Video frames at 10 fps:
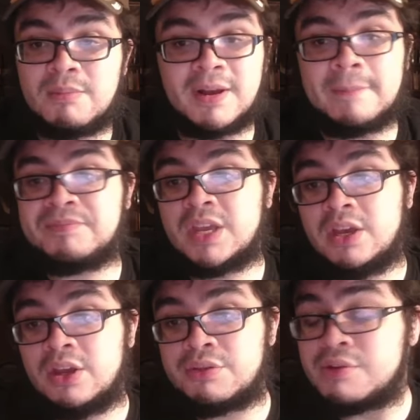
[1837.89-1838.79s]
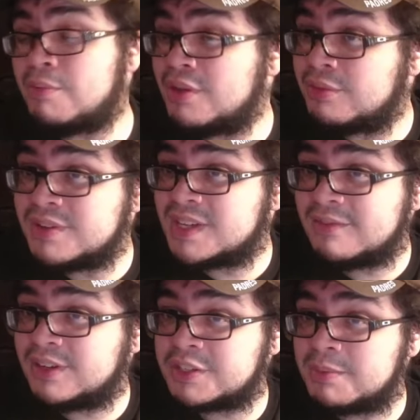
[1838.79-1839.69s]
But
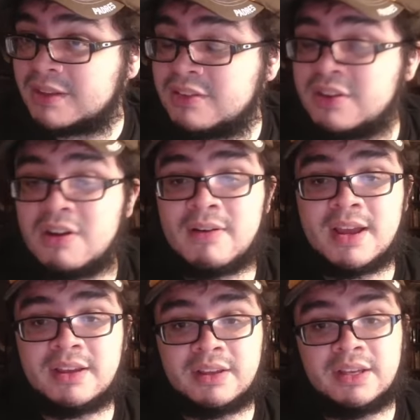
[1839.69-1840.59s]
3.37 expected ERA.